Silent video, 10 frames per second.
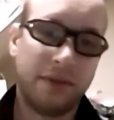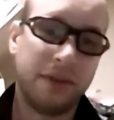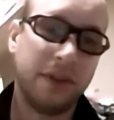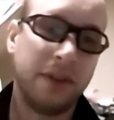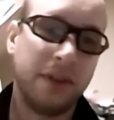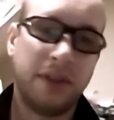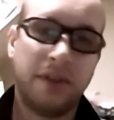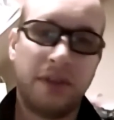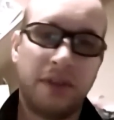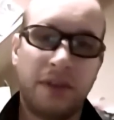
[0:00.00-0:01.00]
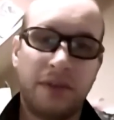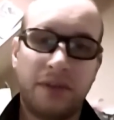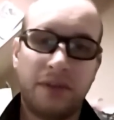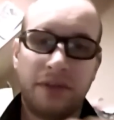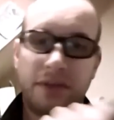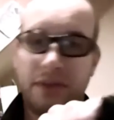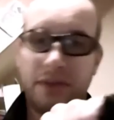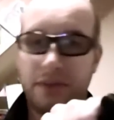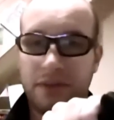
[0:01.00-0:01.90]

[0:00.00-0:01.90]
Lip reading: (no one is talking)